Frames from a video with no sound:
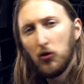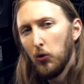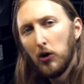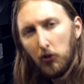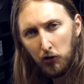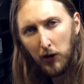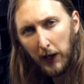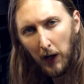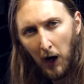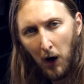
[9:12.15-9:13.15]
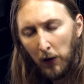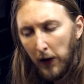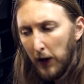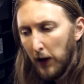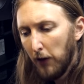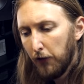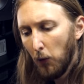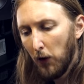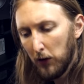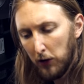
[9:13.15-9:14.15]
so you can check it out if
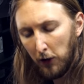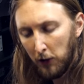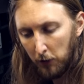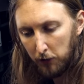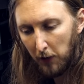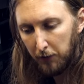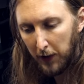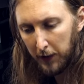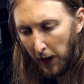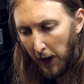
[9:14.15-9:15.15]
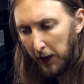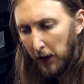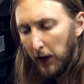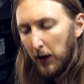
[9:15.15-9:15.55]
you want to learn or stuff like that.